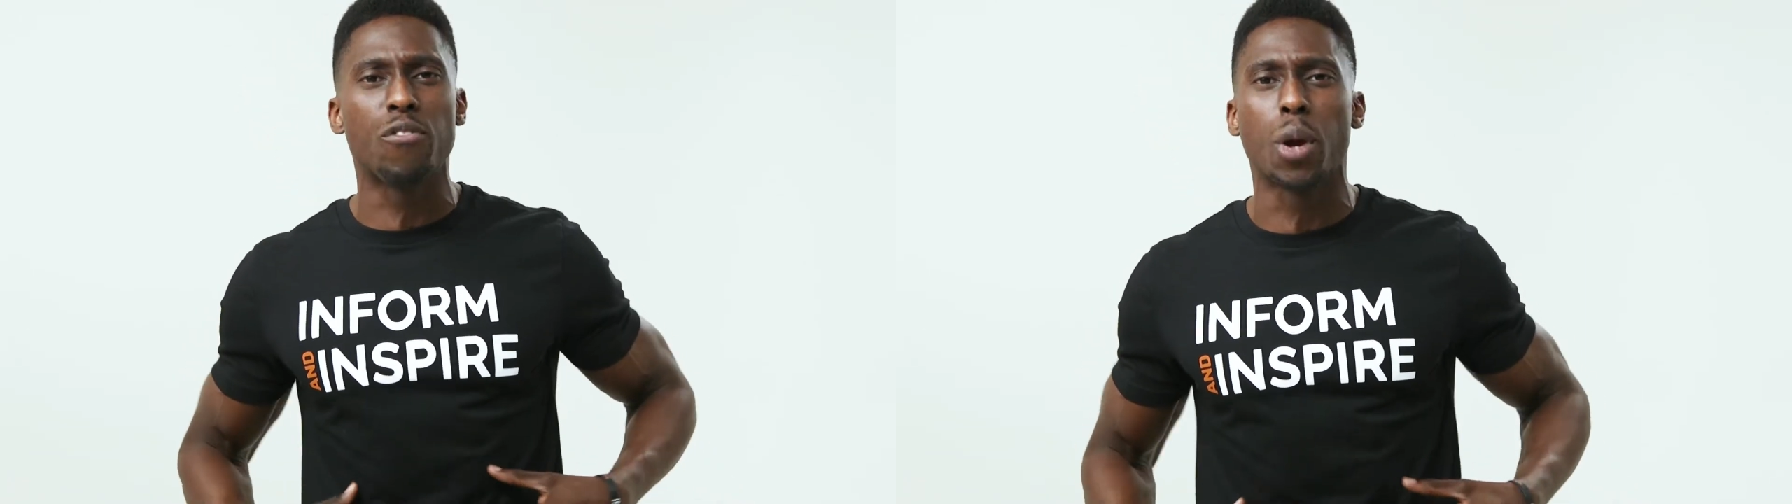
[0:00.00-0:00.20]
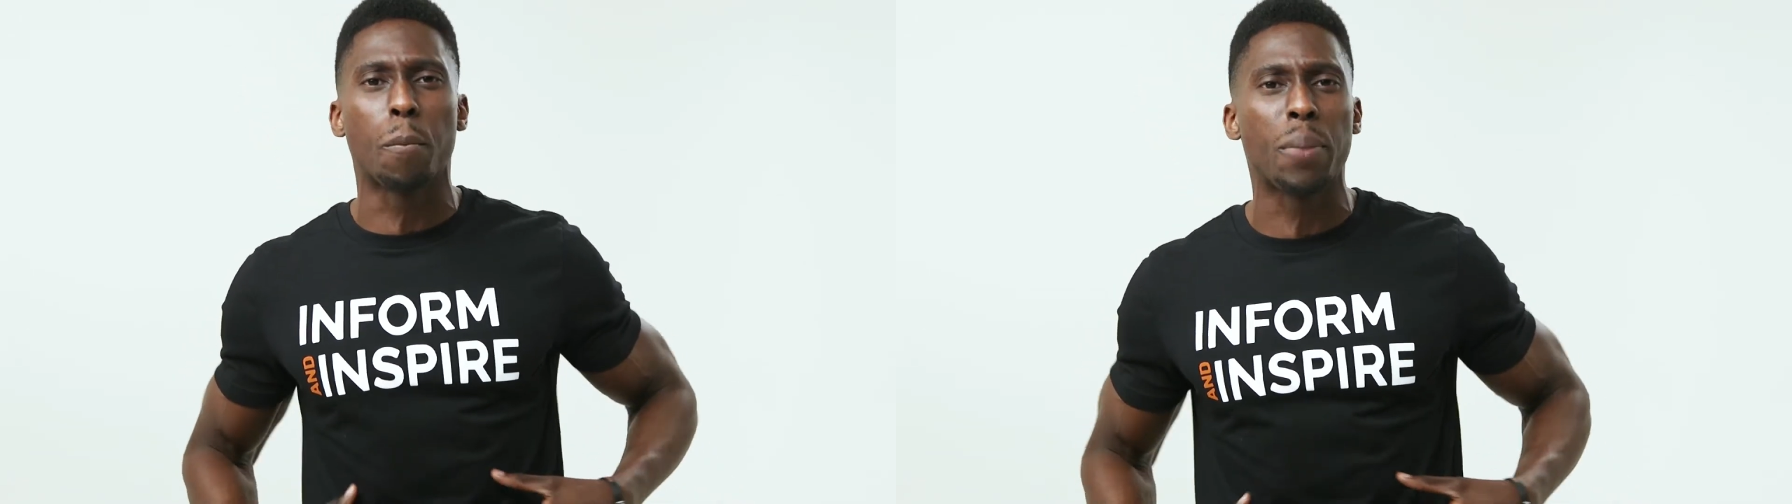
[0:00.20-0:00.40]

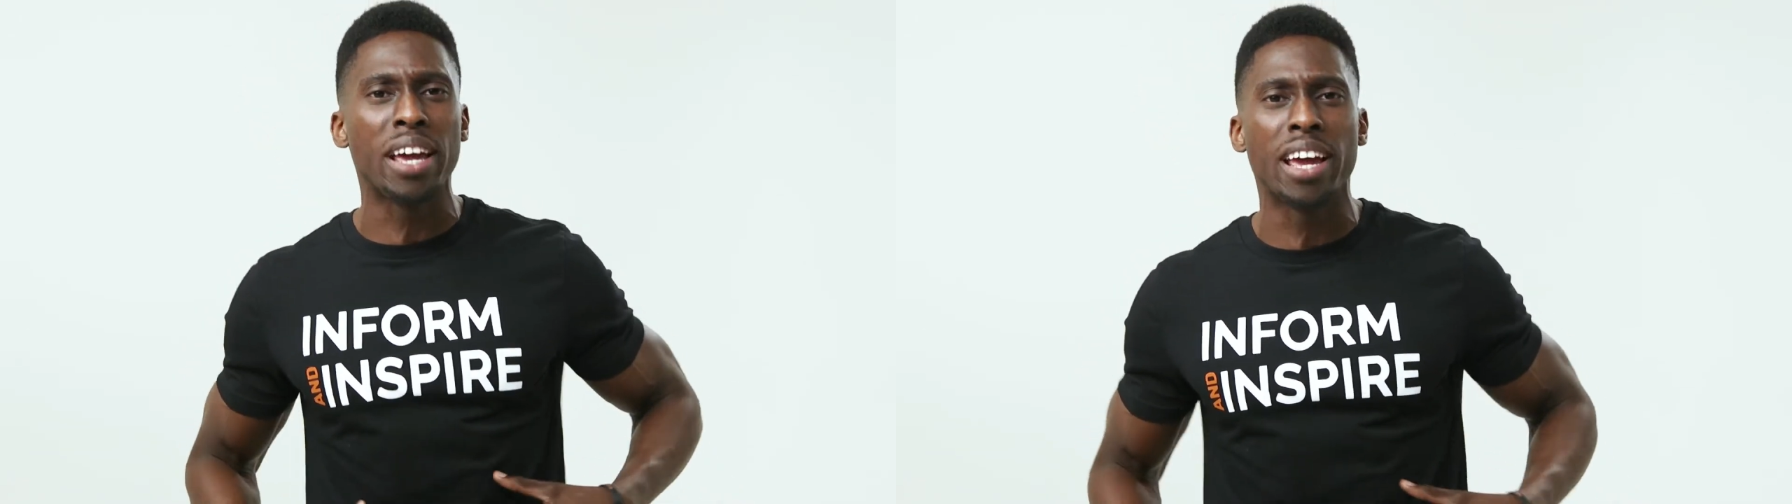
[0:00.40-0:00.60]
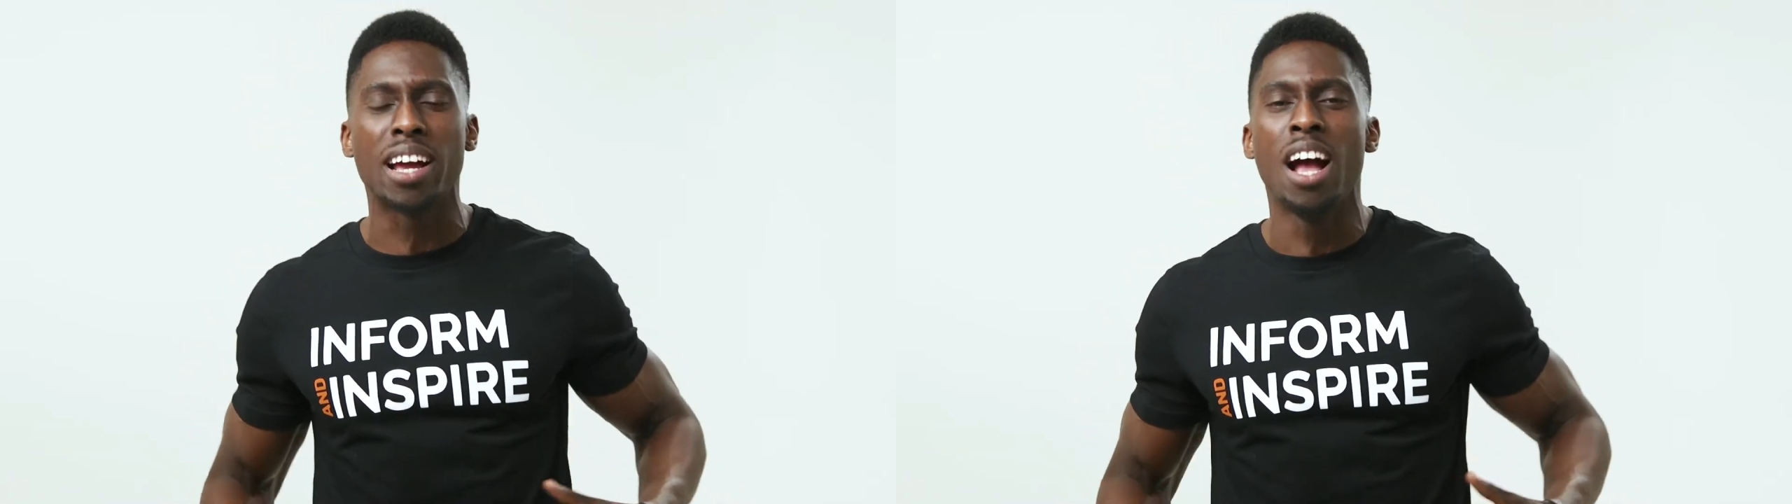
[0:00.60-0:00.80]
of your
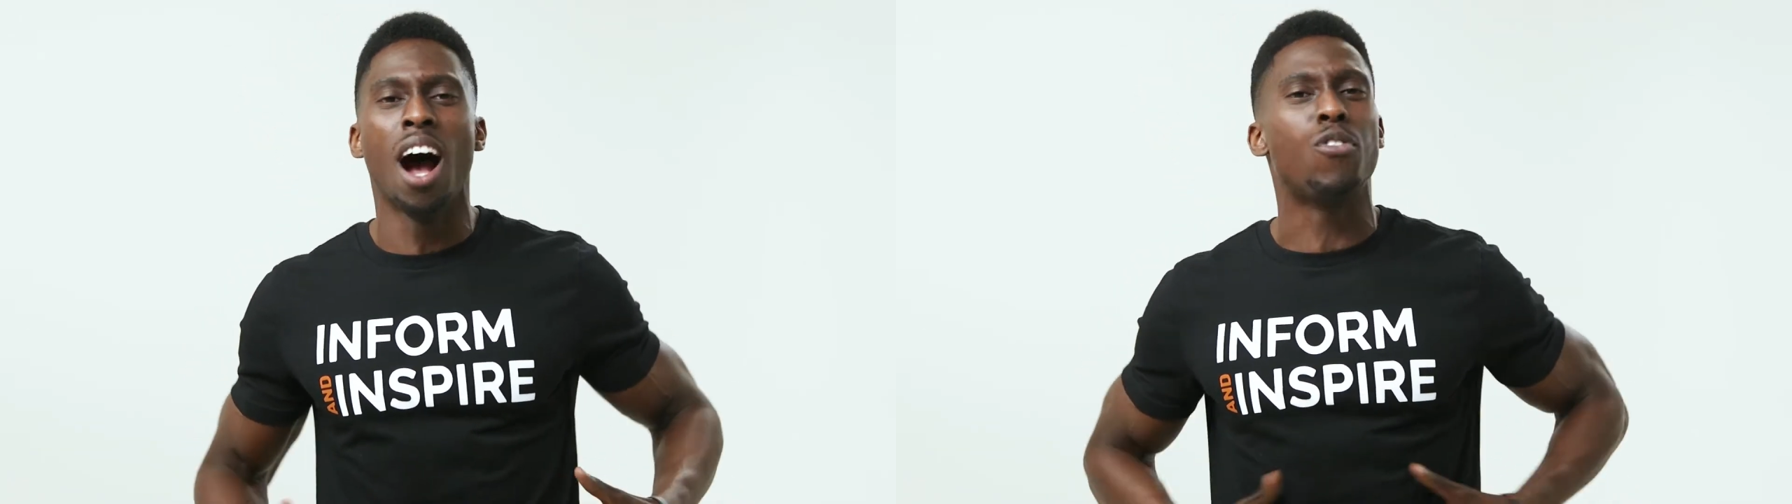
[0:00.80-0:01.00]
being,